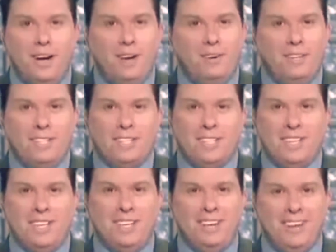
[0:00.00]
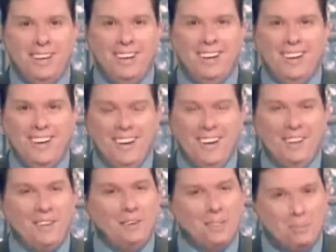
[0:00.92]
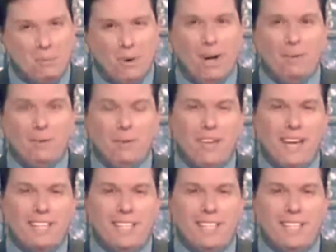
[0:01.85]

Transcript: obviously, there was a problem with